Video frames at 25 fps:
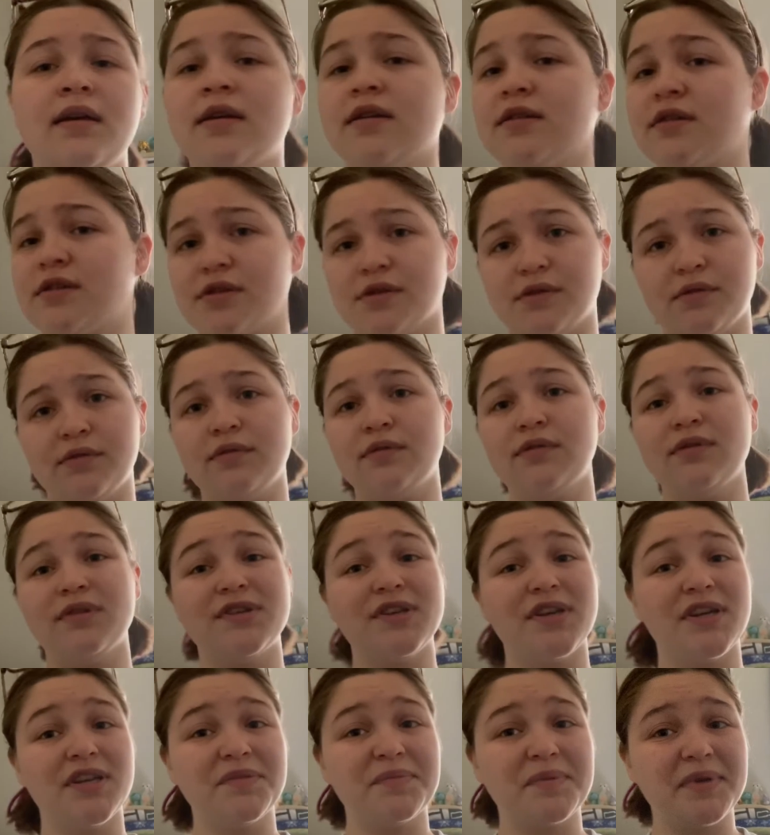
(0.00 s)
So
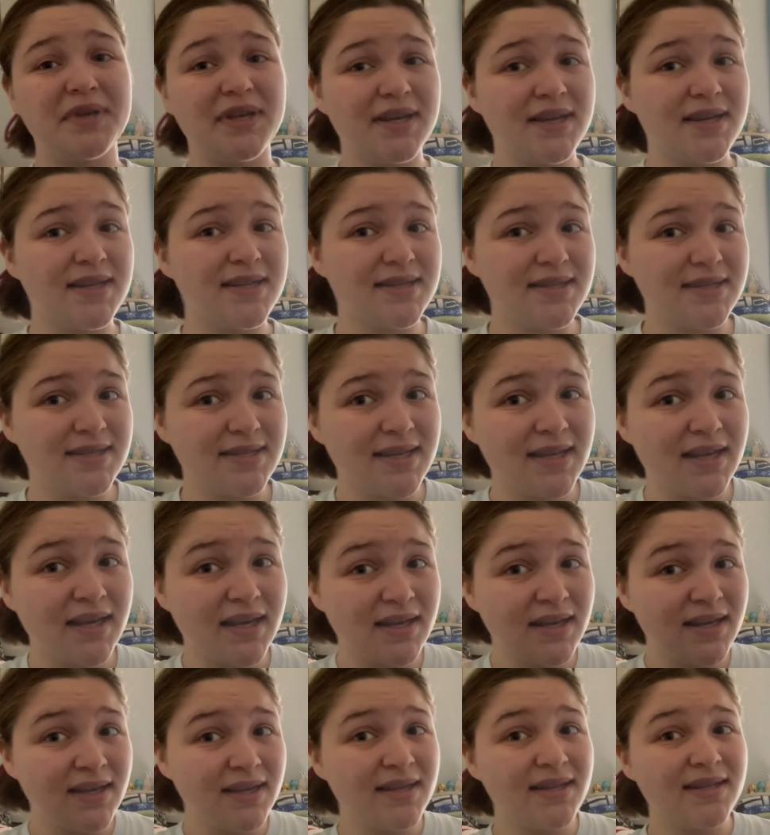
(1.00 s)
just because you say
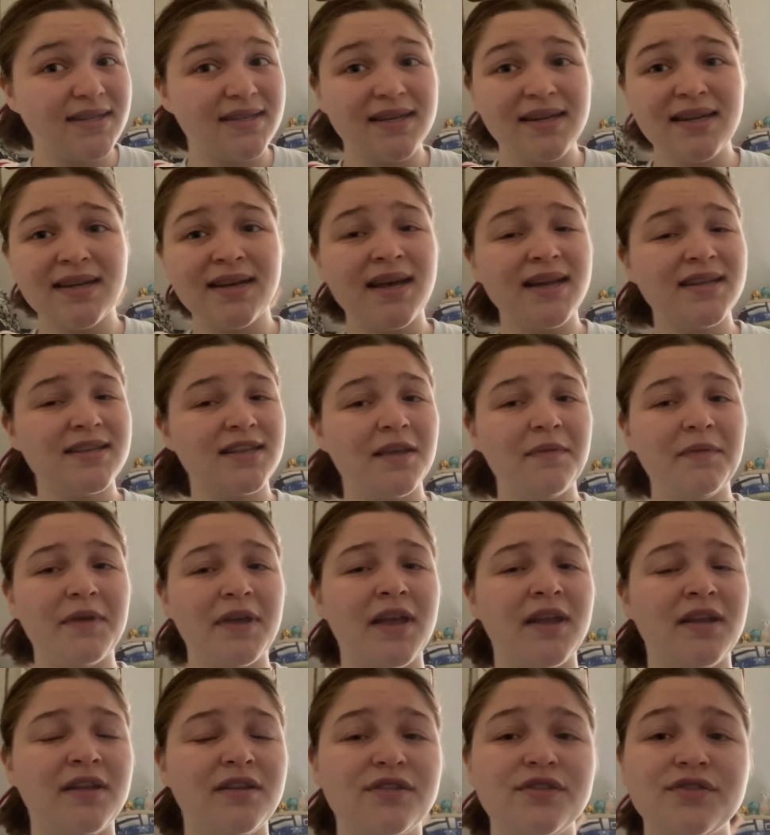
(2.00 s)
it doesn't
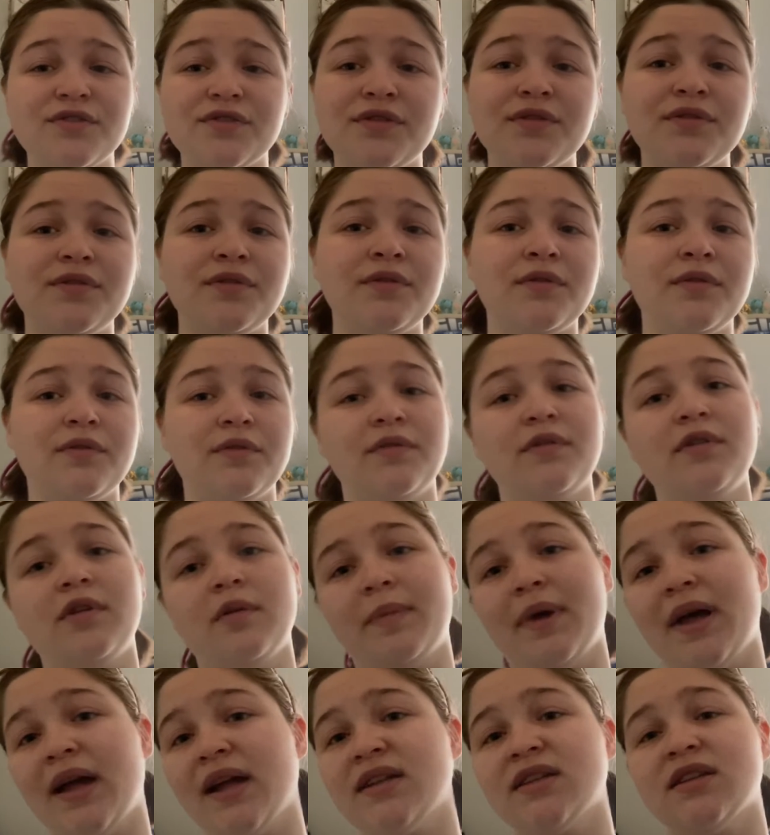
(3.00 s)
mean it's true. Go
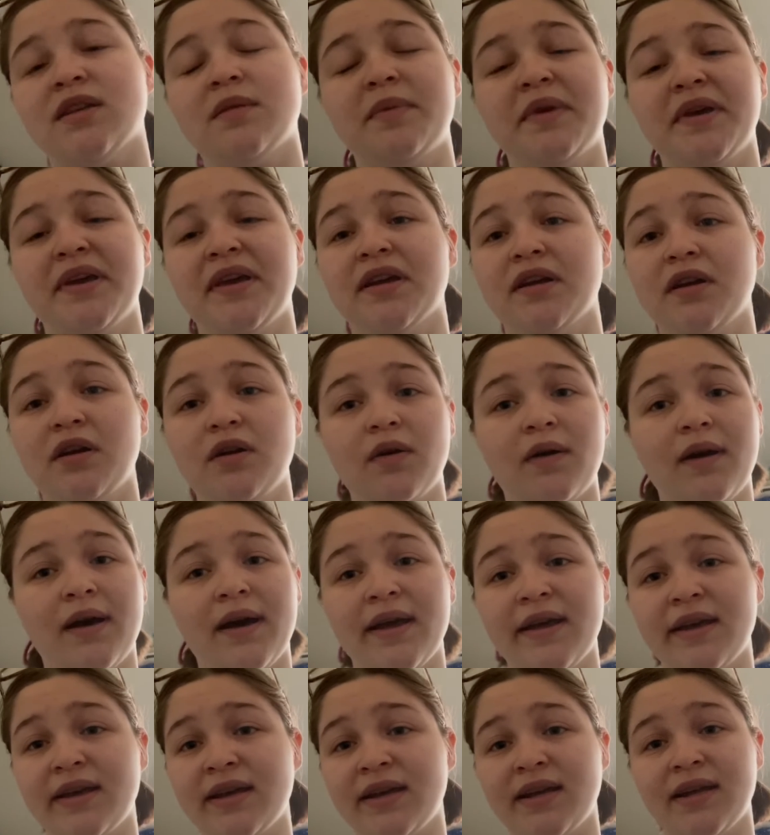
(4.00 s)
back to being
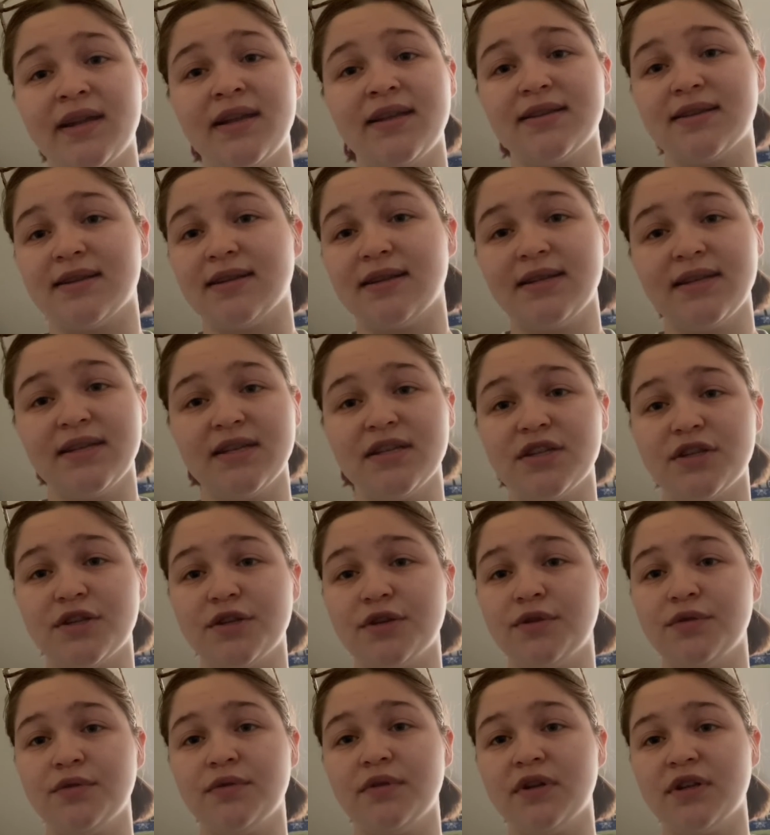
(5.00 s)
quiet, it's the least
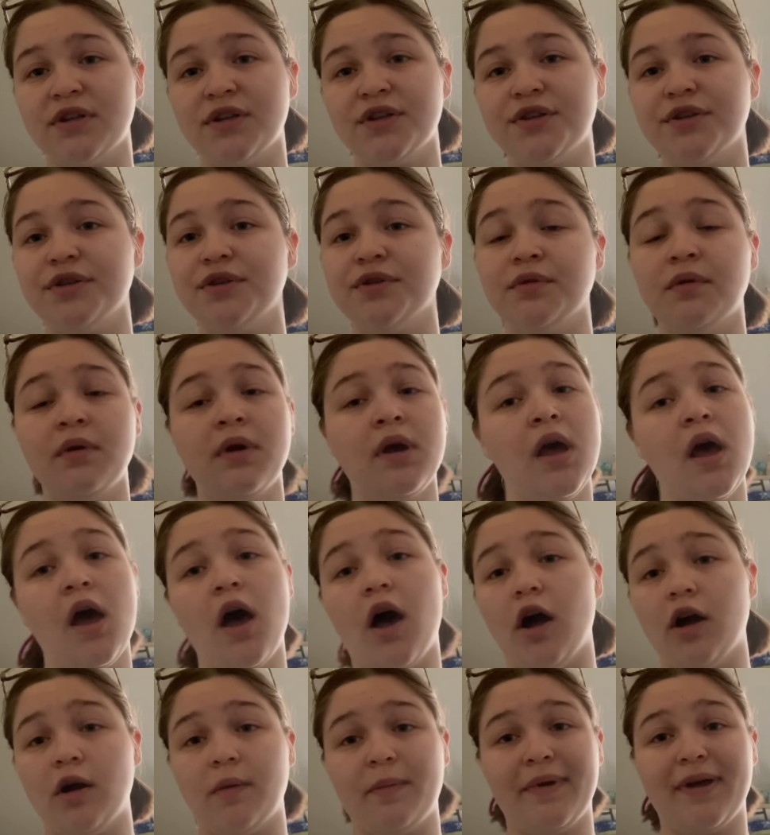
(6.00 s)
you can do.
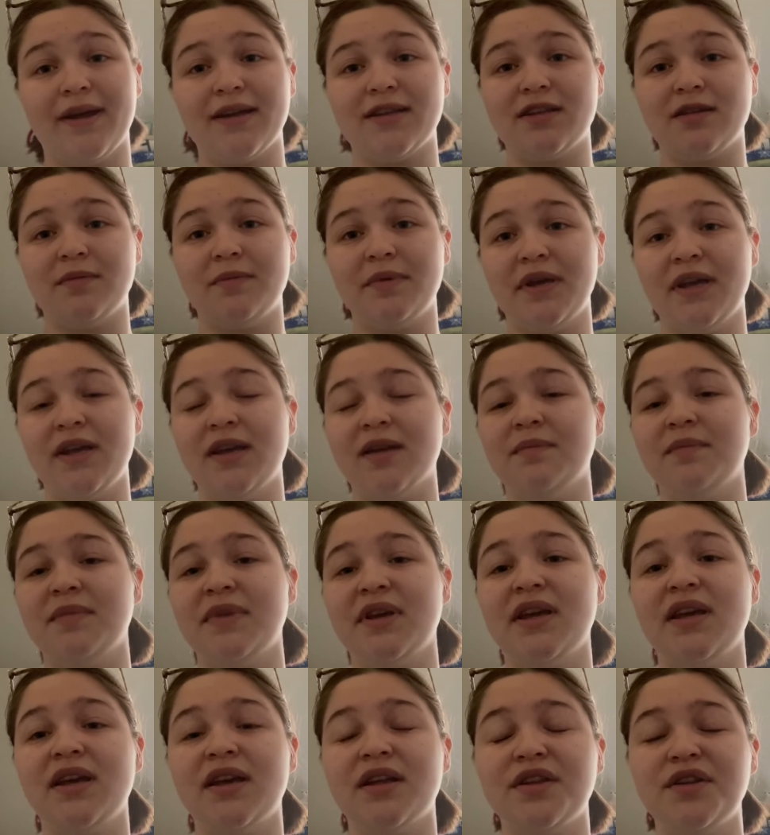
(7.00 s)
I'll go back to being
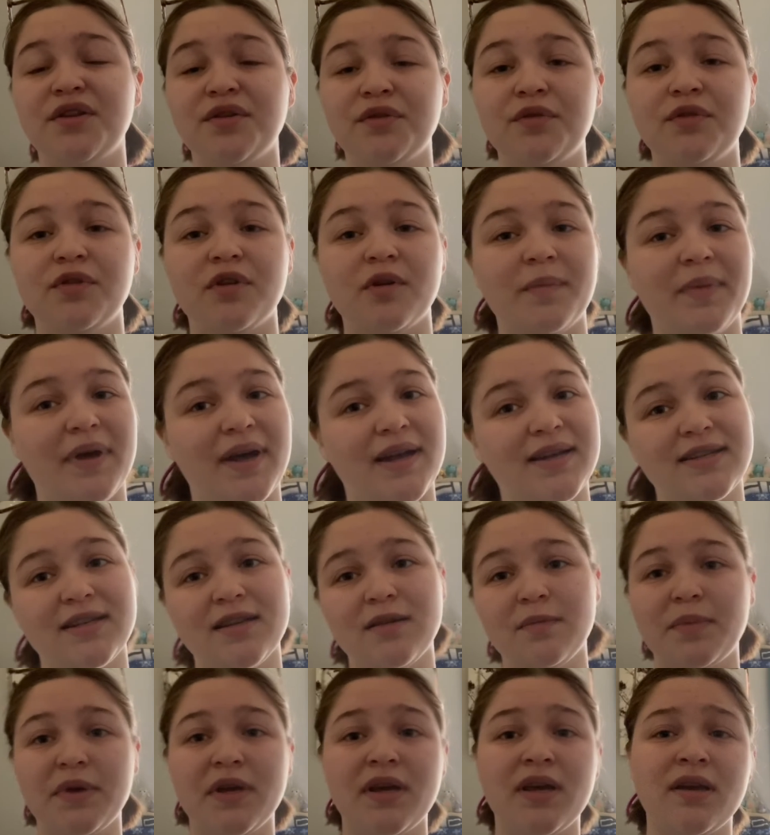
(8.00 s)
me and you go back to
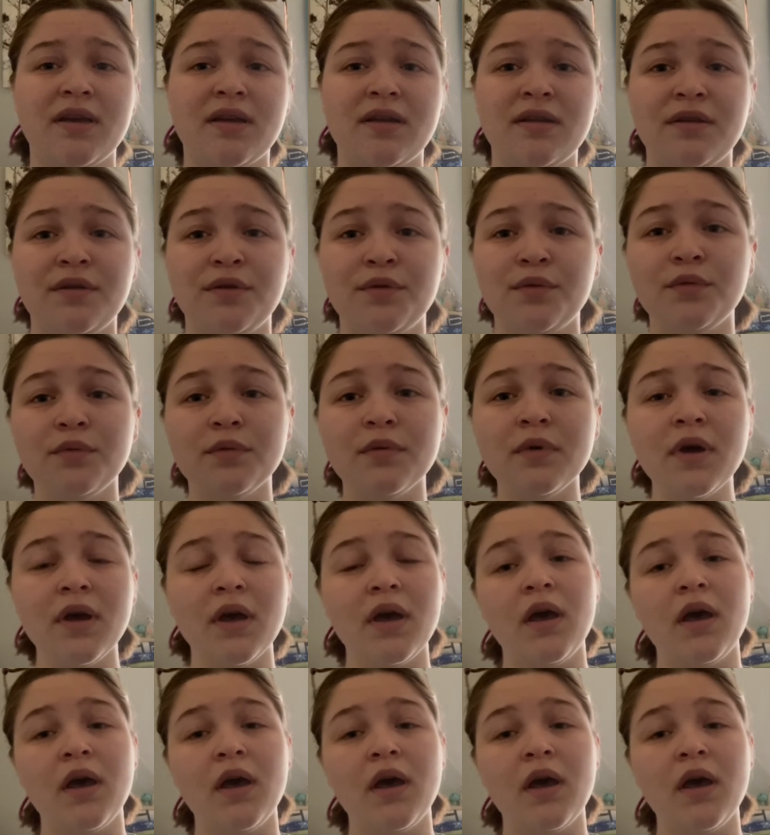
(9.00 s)
being you.